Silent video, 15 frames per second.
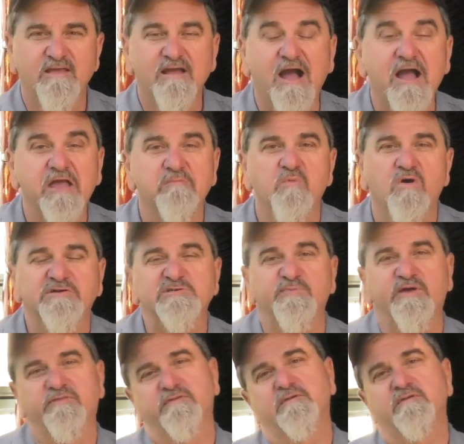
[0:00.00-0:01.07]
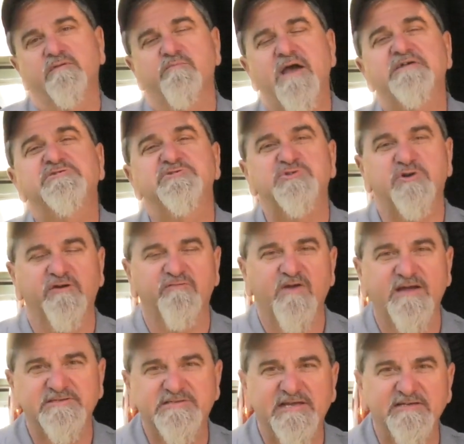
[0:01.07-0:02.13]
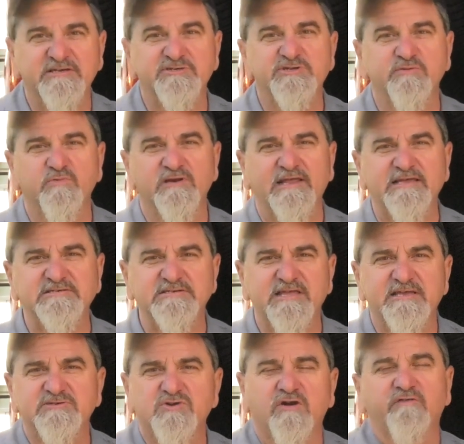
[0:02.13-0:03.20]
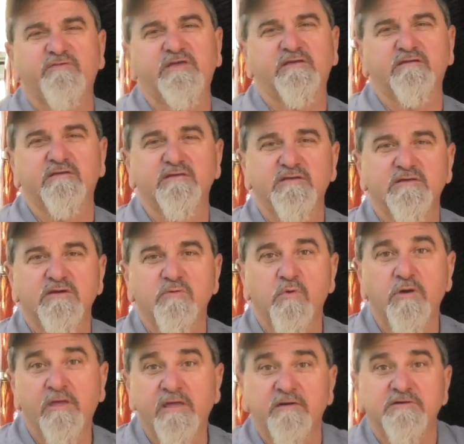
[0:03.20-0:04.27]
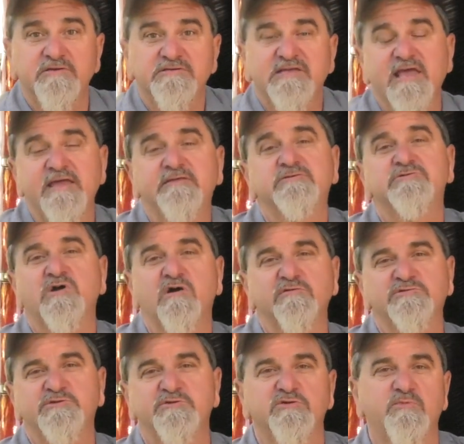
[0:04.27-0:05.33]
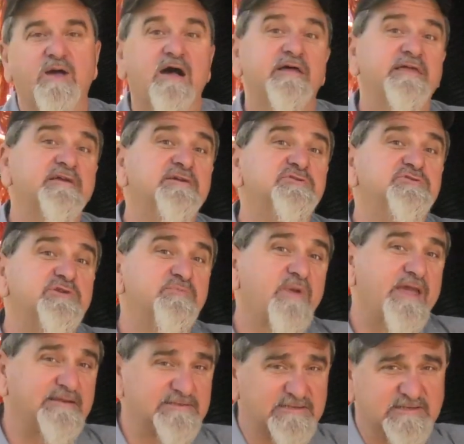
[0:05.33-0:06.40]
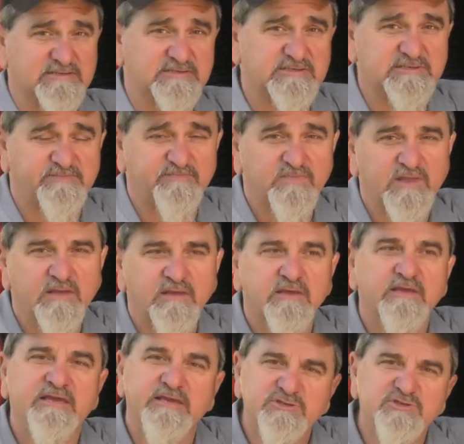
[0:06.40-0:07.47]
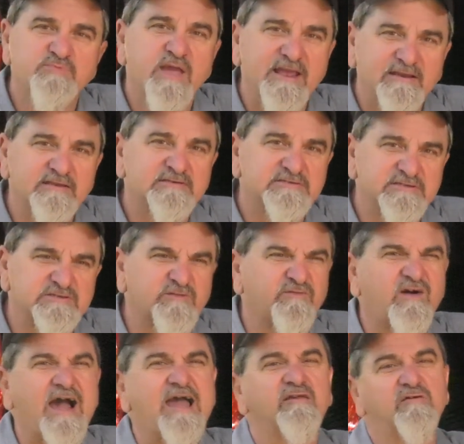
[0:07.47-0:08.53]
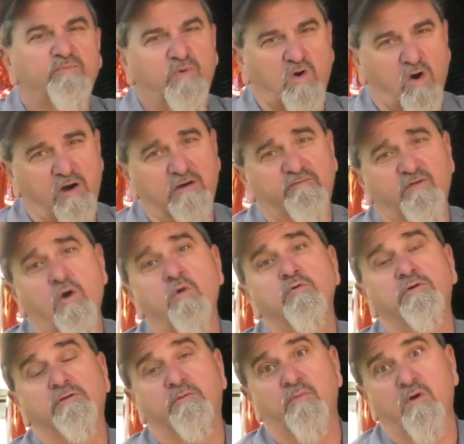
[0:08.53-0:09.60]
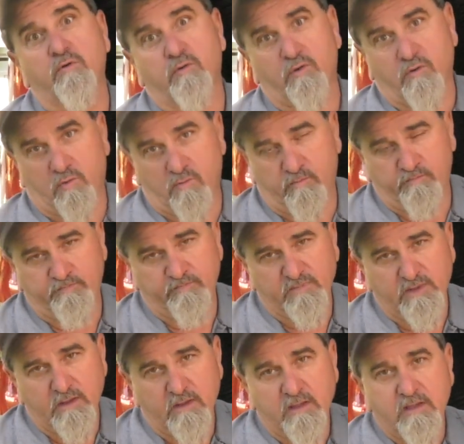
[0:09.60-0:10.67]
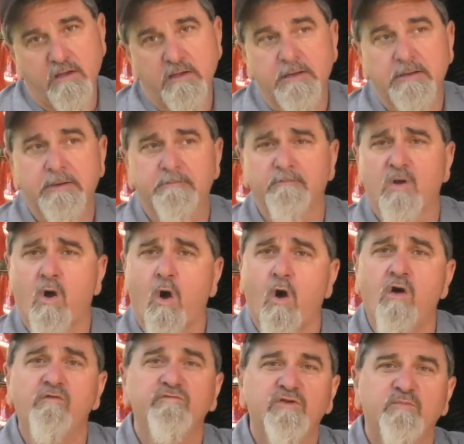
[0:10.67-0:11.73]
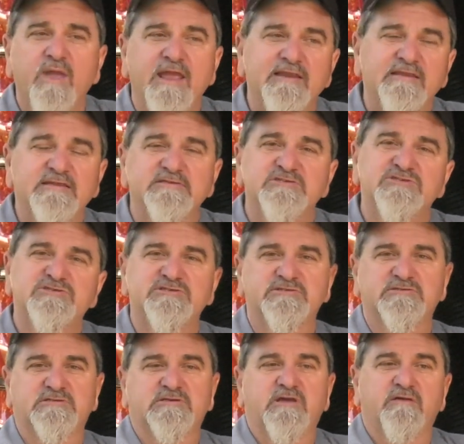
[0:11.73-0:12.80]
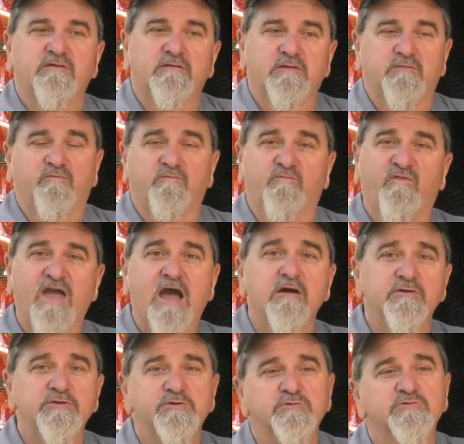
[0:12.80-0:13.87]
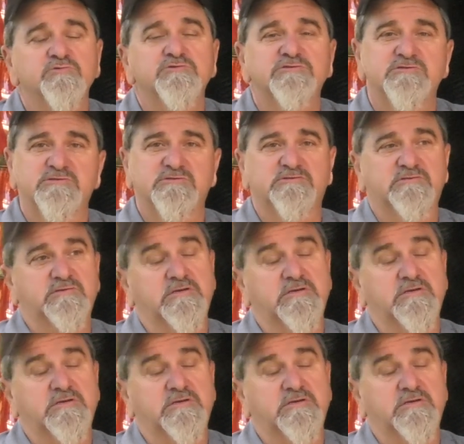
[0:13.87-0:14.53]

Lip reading: Hi, I'm Mark Smith, Master Certified Technician with Lazydays RV. We're here today to talk to you about engine maintenance. Engine maintenance is a vital part of owning a motorhome. All of your maintenance values,